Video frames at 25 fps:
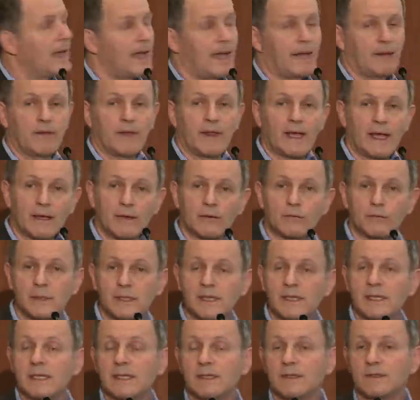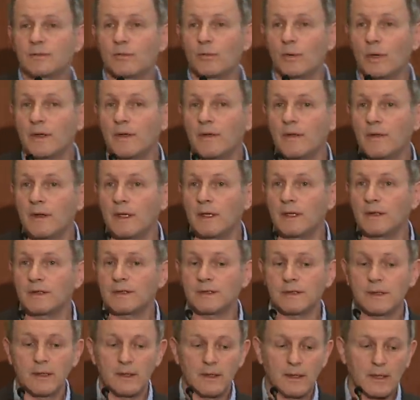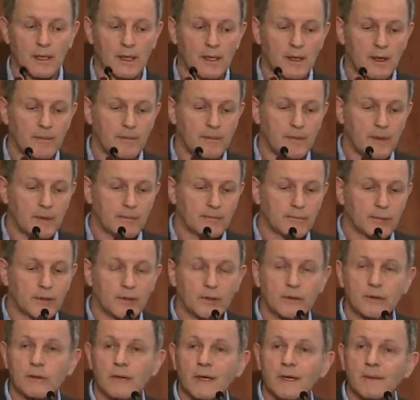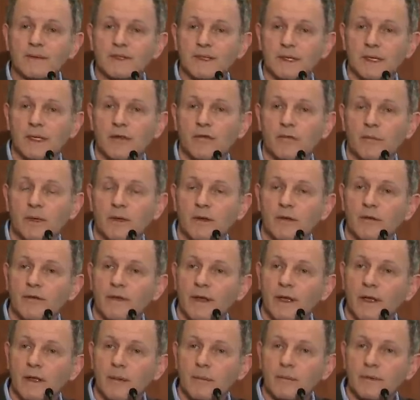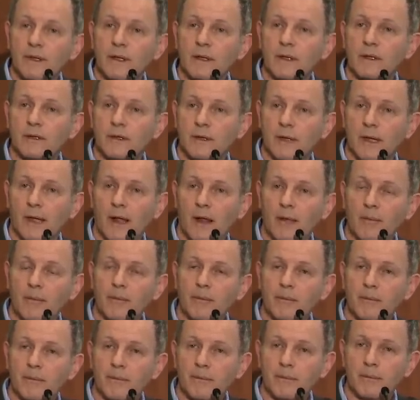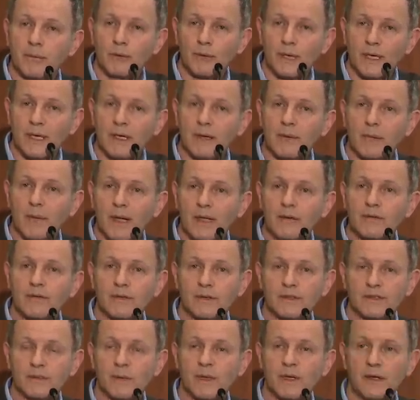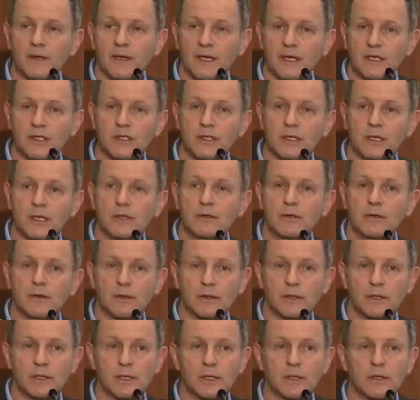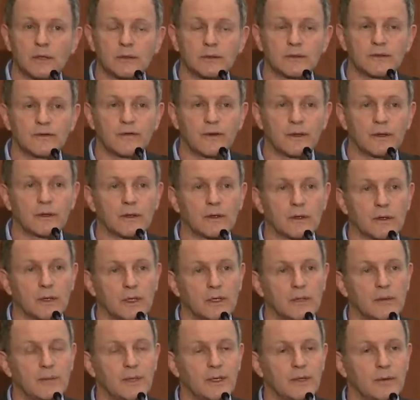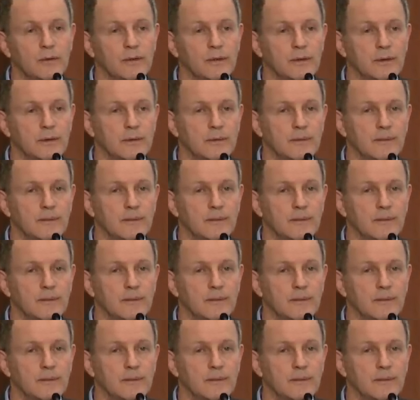And that really is what these programs that have been developed to help bring mindfulness meditation into the clinical sphere are all about.